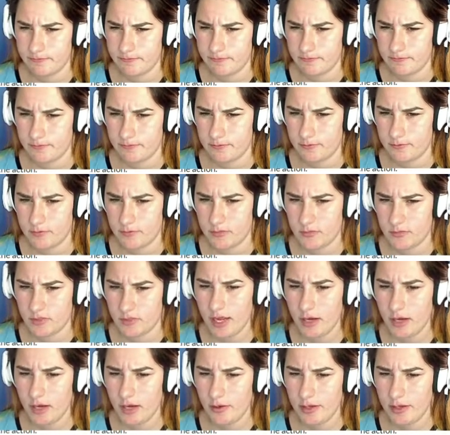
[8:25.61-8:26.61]
How do I
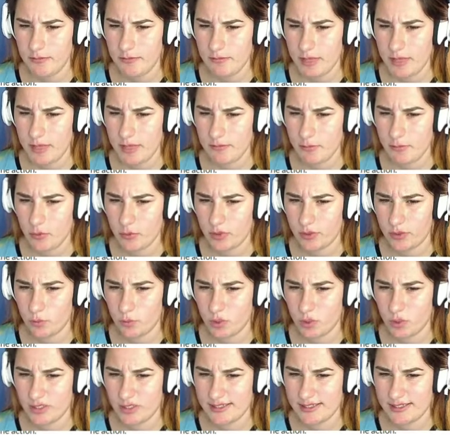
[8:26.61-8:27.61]
make more than one
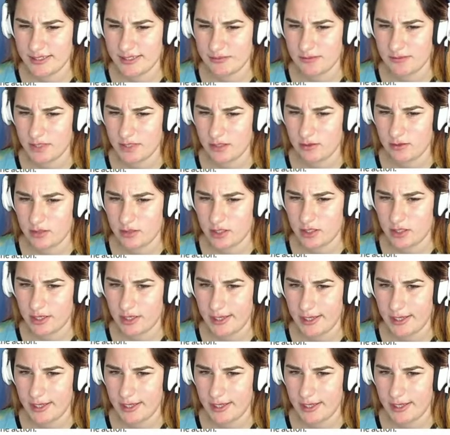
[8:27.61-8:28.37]
sim in a game?